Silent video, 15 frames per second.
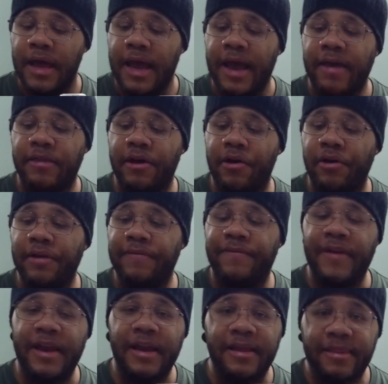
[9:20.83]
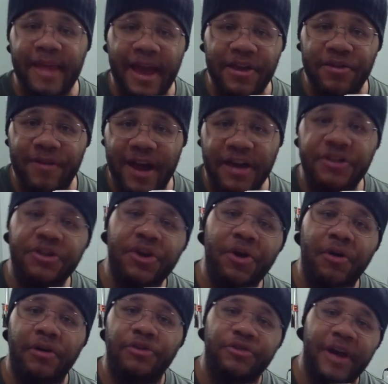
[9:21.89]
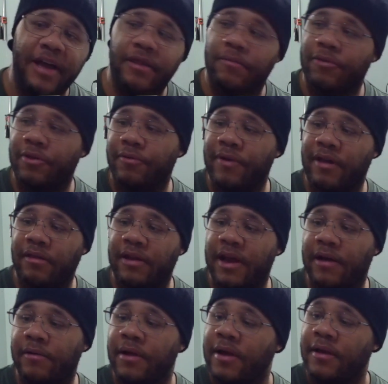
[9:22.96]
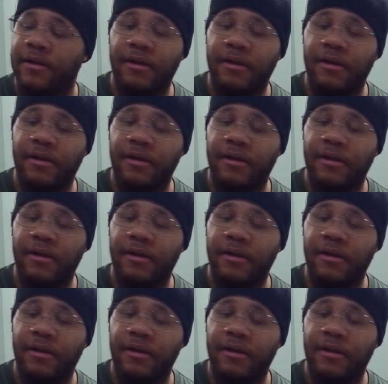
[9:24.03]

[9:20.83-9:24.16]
It's only fitting that you actually go and try some of the resin out.